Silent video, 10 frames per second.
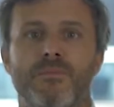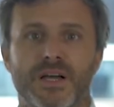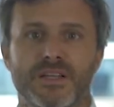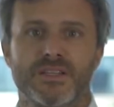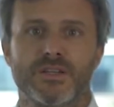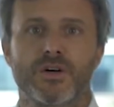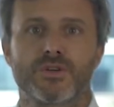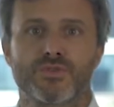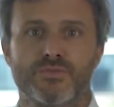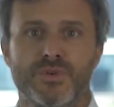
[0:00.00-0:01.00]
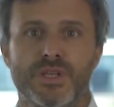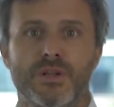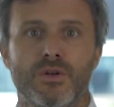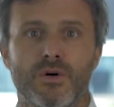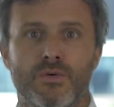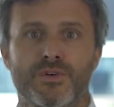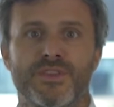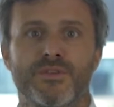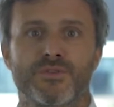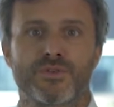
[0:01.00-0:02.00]
Marketing cost should be lower
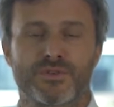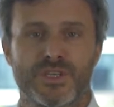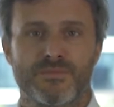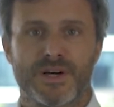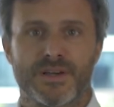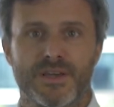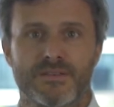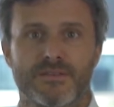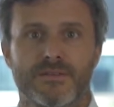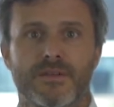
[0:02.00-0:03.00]
than on your key market.